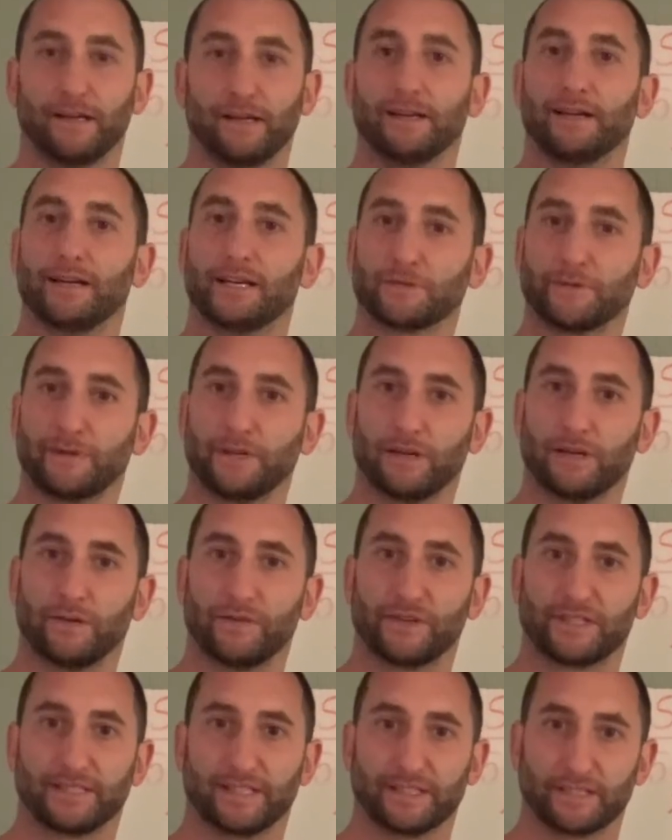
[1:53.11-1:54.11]
As we know, a
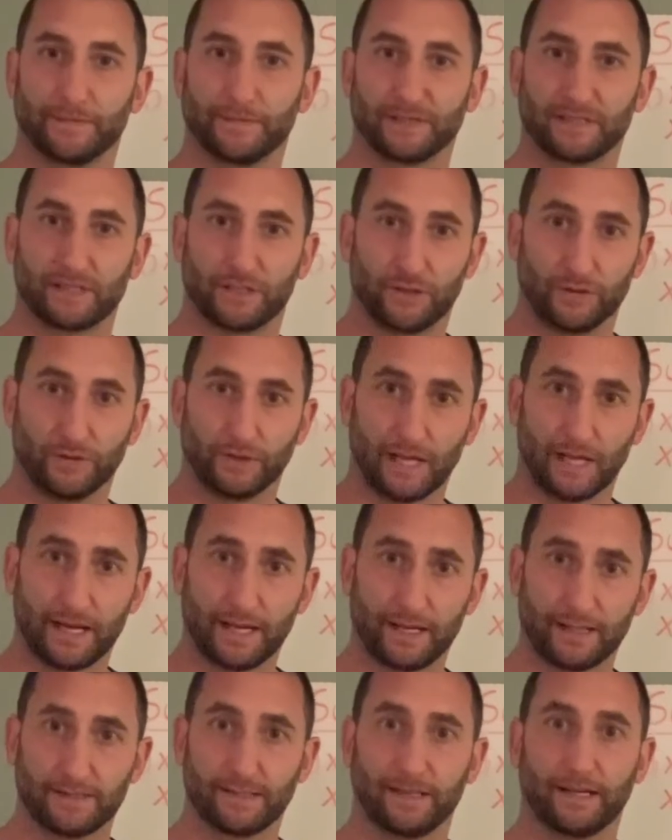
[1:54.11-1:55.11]
system is the 2
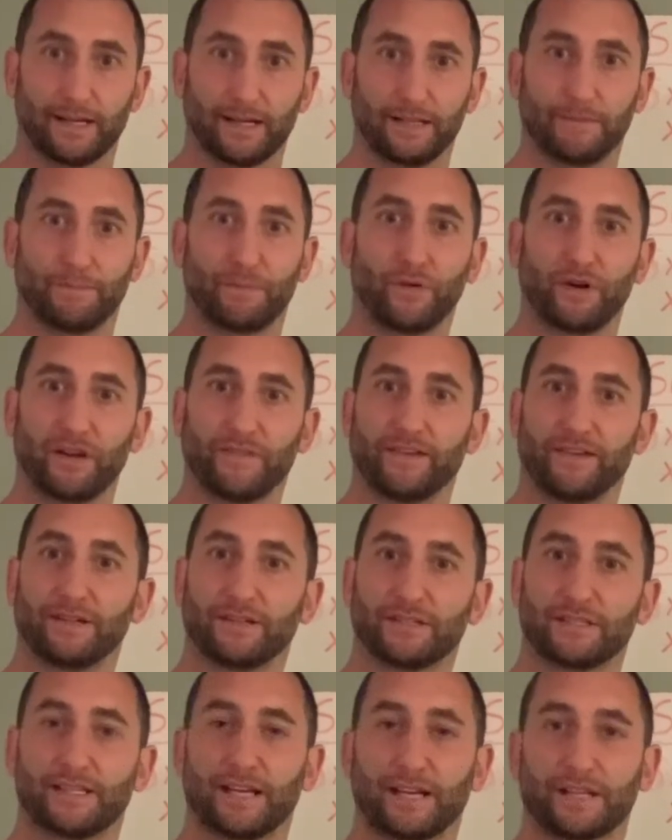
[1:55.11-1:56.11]
lines and a point of
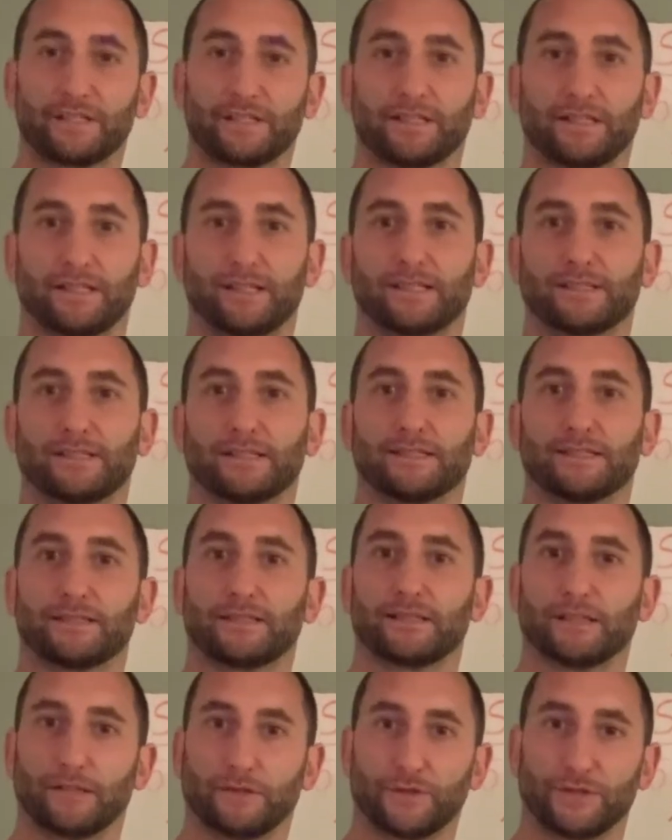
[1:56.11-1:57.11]
intersection is its
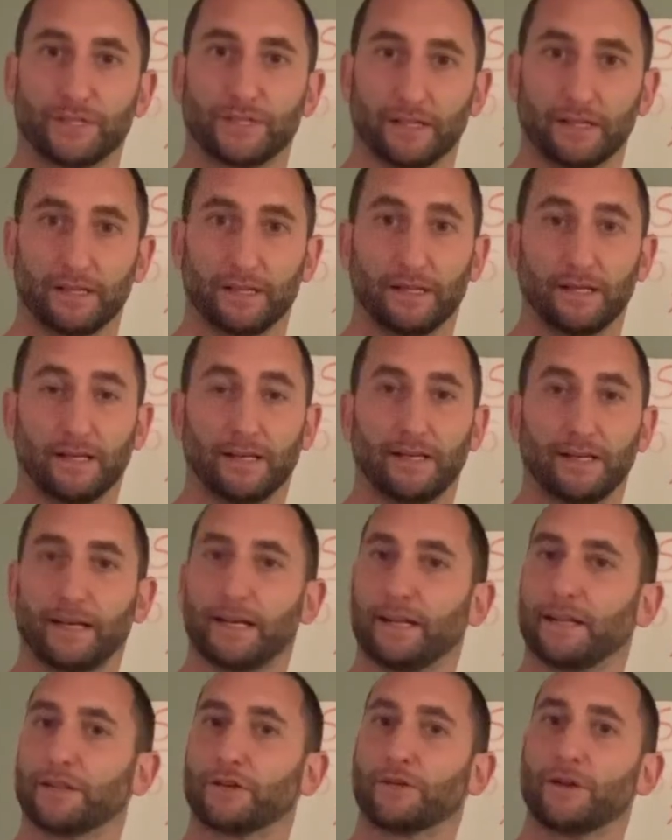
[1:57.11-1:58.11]
solution. And
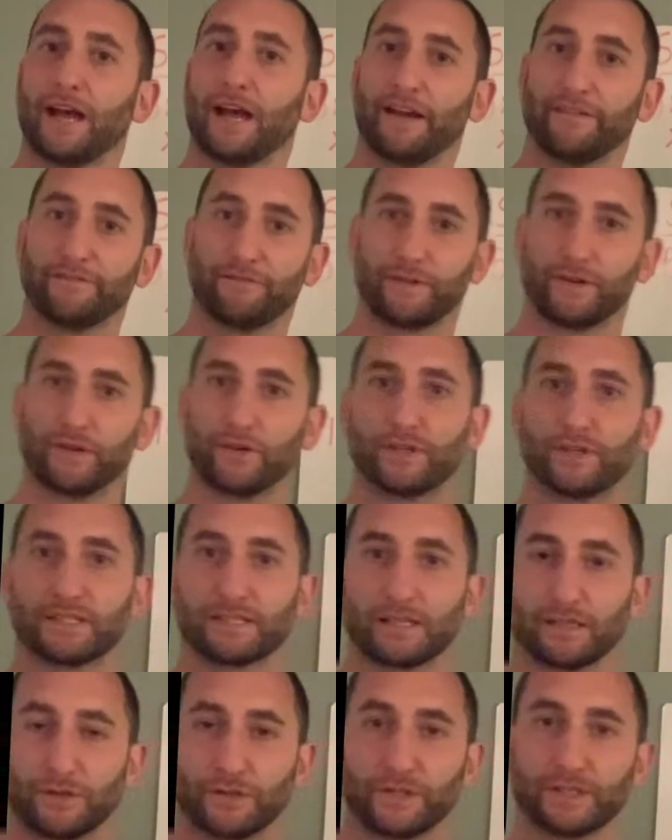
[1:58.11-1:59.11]
on the graph, we know the
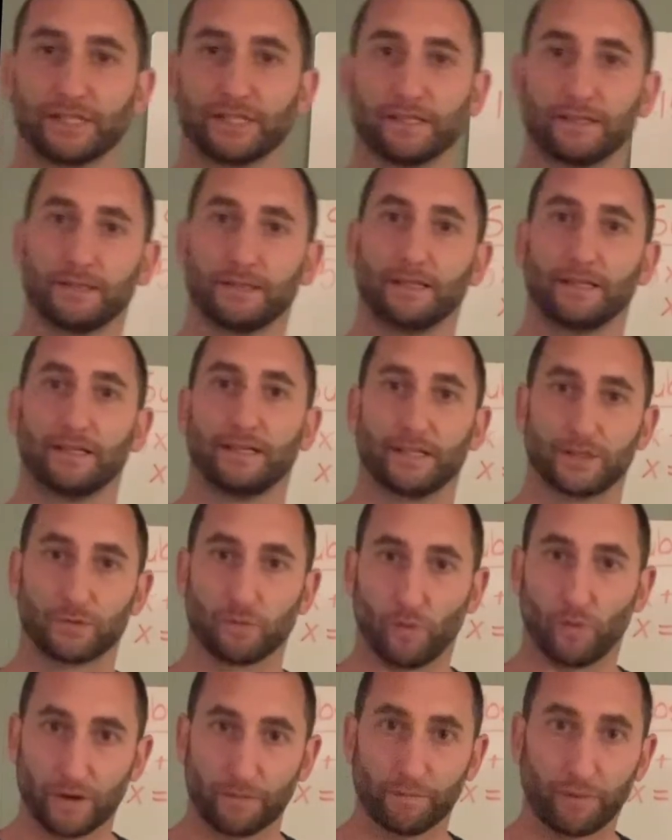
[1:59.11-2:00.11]
solution is
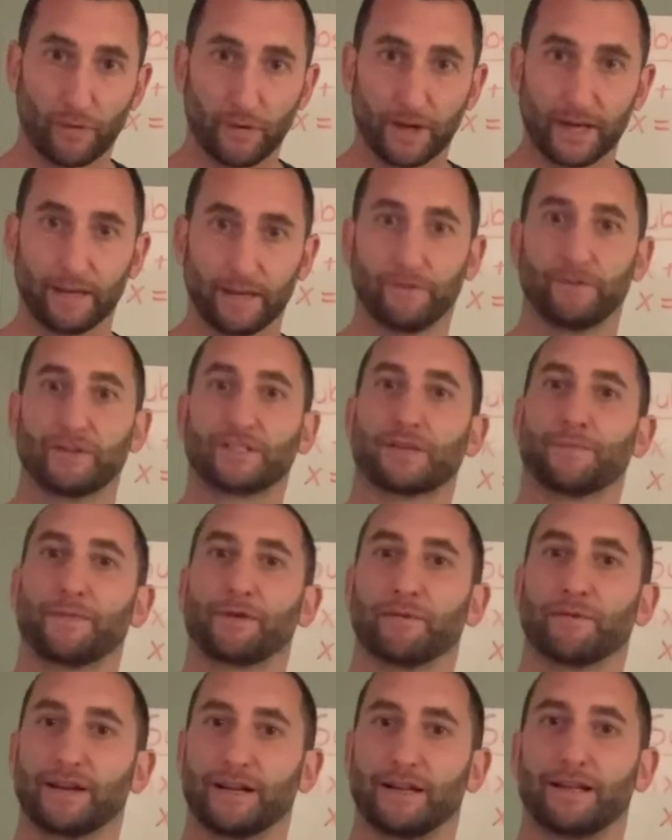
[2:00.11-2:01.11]
one point, which can be
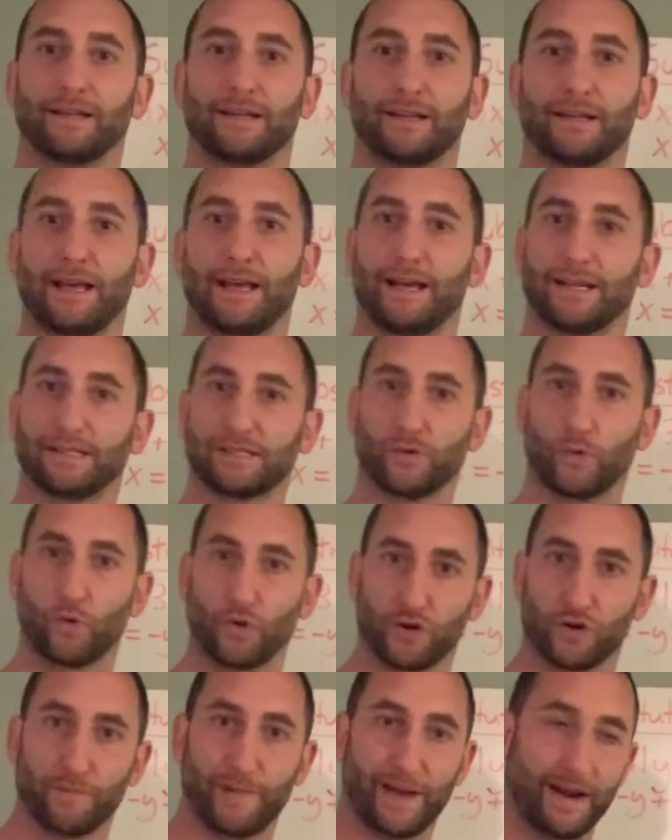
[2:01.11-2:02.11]
written as an
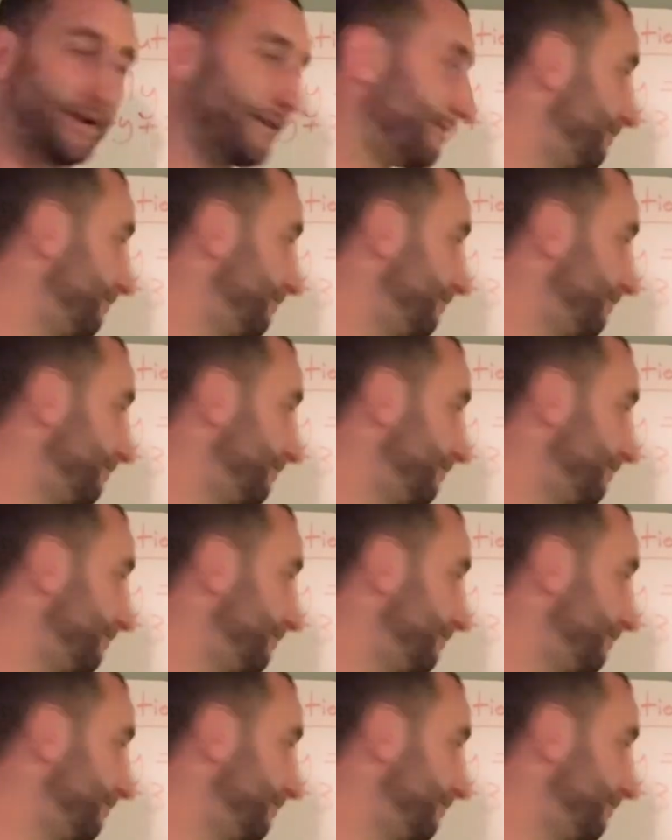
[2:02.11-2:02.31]
ordered pair.